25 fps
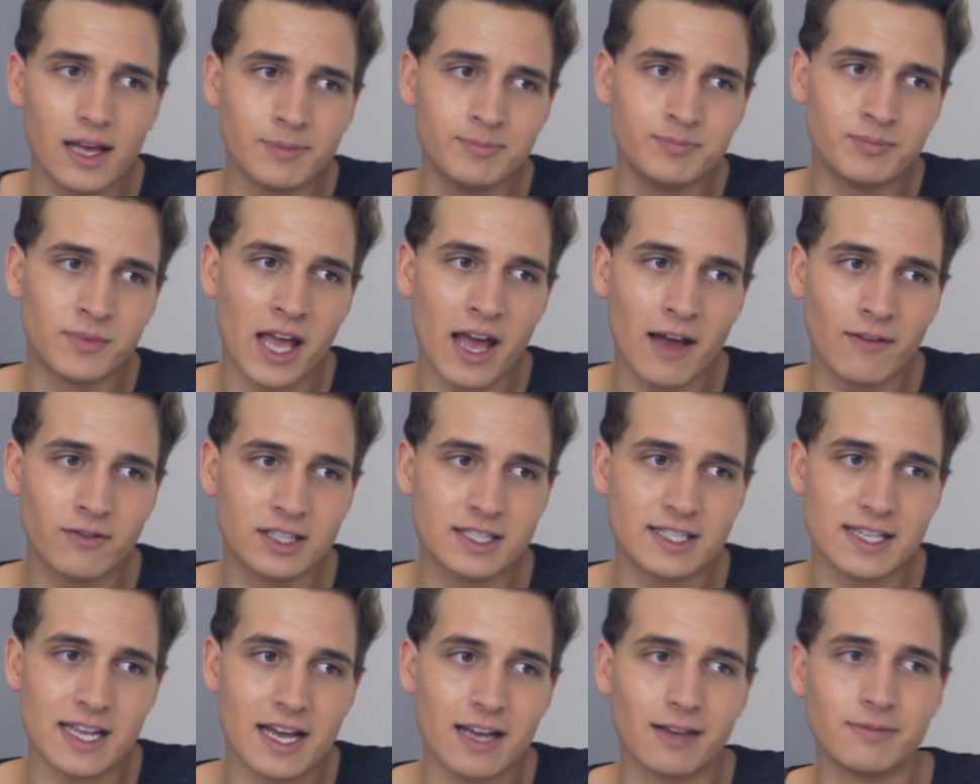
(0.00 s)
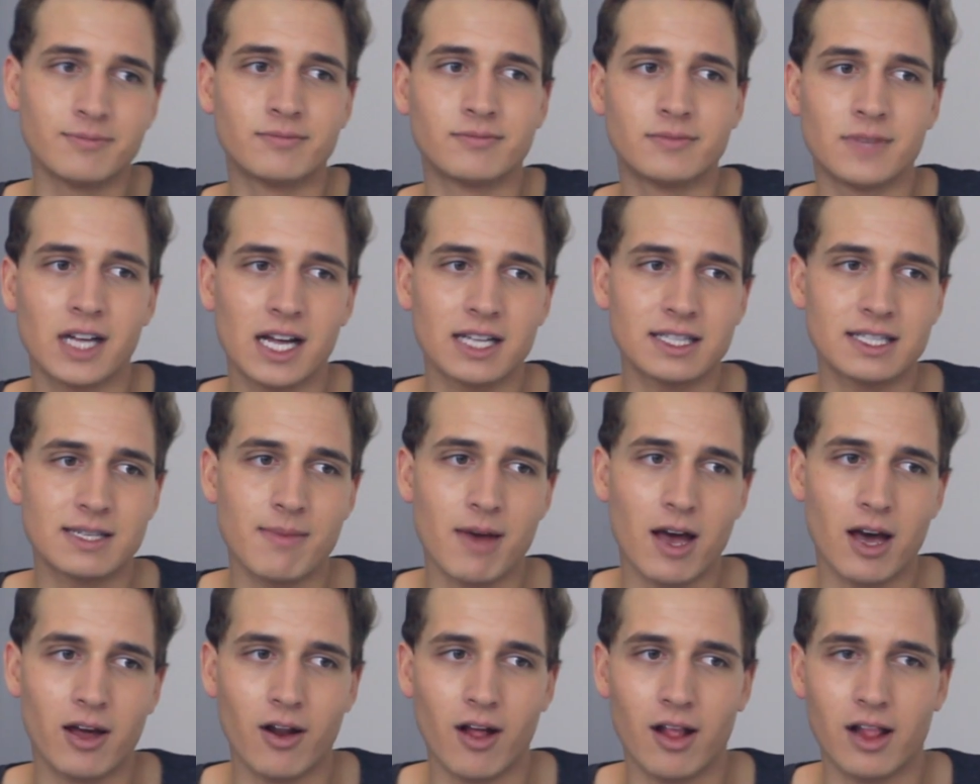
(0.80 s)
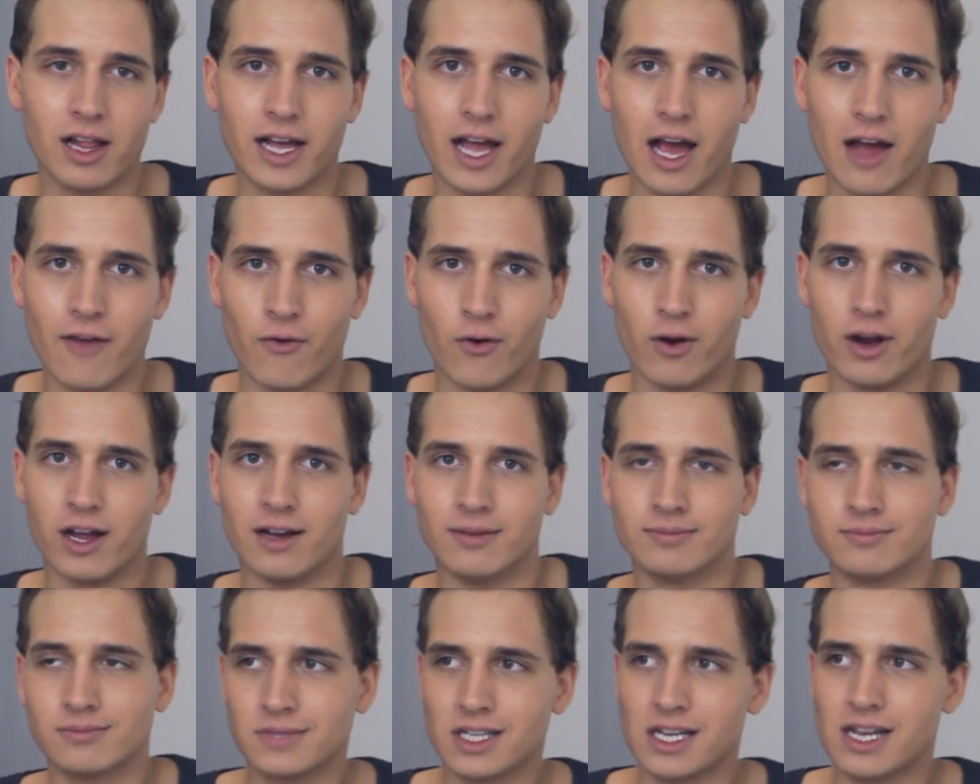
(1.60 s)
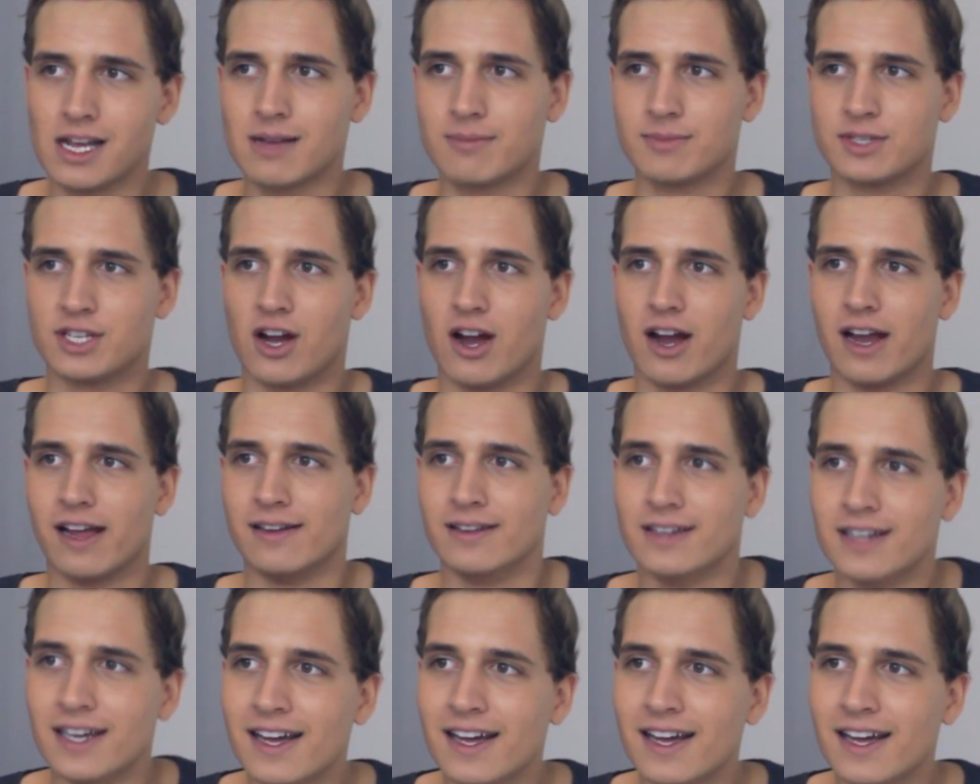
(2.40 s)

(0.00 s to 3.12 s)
I have to say. That's about all I got for you. I'm sorry.